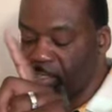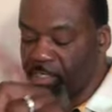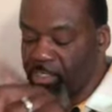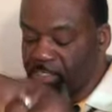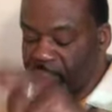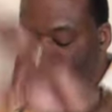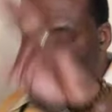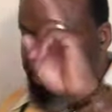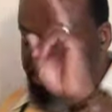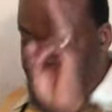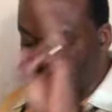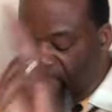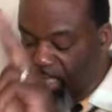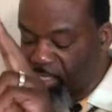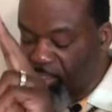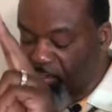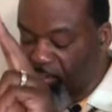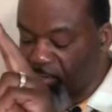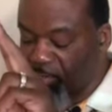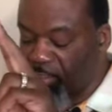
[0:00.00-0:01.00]

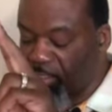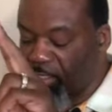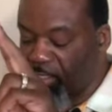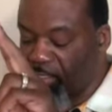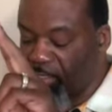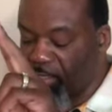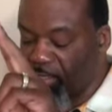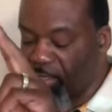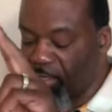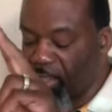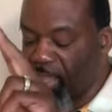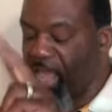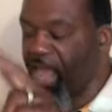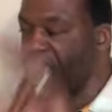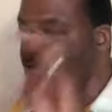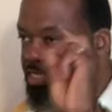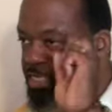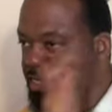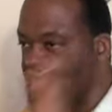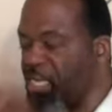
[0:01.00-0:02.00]
sealed,
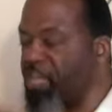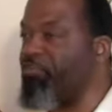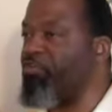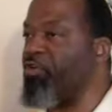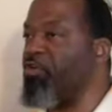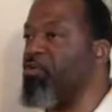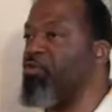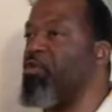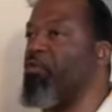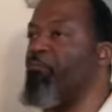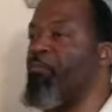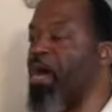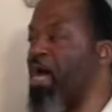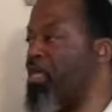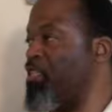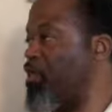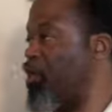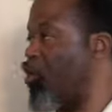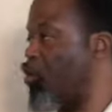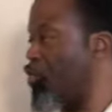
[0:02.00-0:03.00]
and delivered
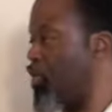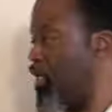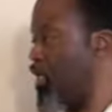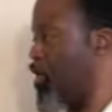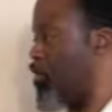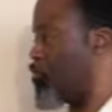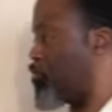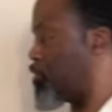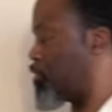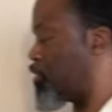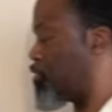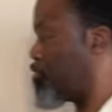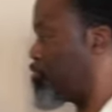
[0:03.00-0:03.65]
by the Holy Ghost.